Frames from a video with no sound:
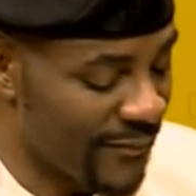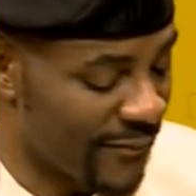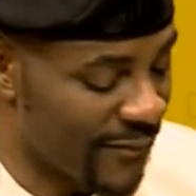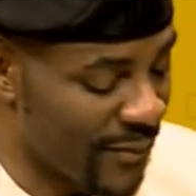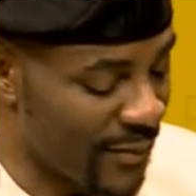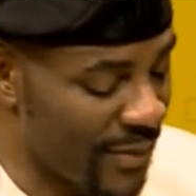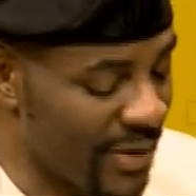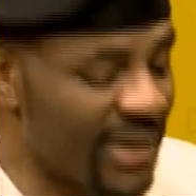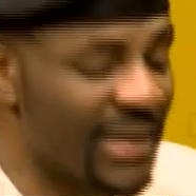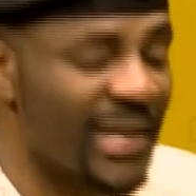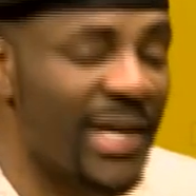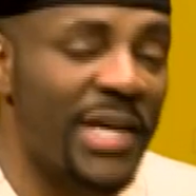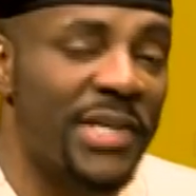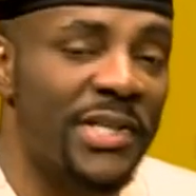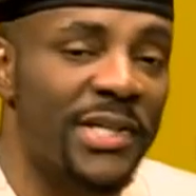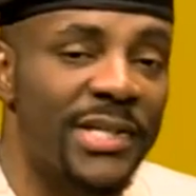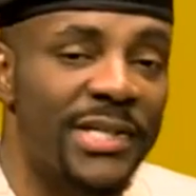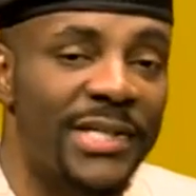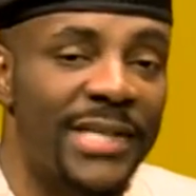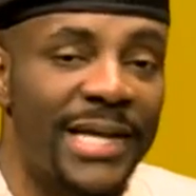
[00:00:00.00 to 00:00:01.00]
from all
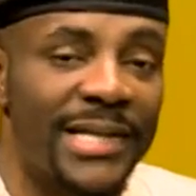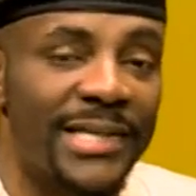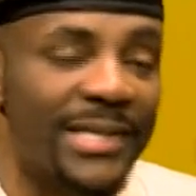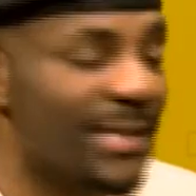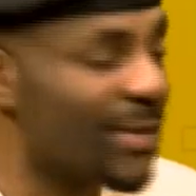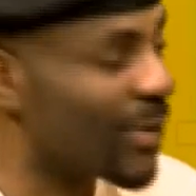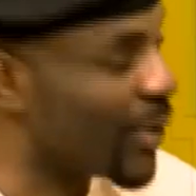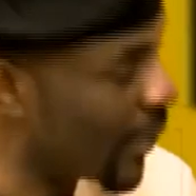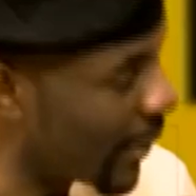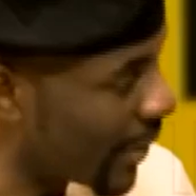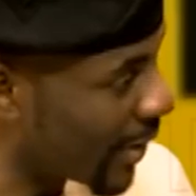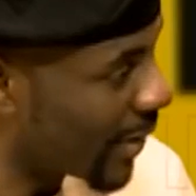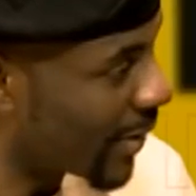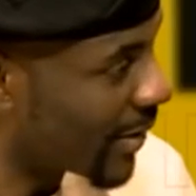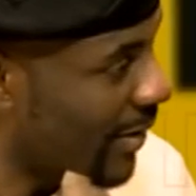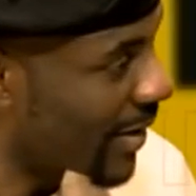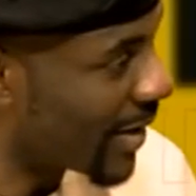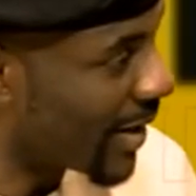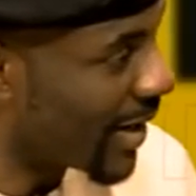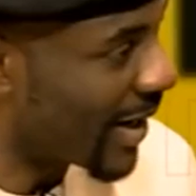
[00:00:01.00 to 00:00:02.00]
indications, that's still going
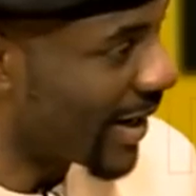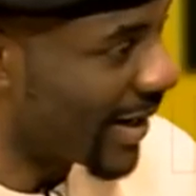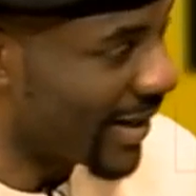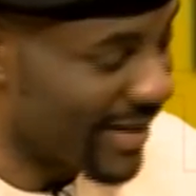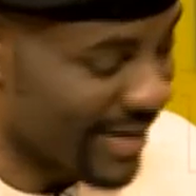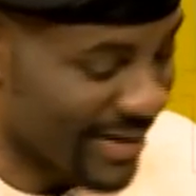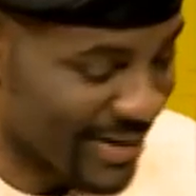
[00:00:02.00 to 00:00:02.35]
on. And it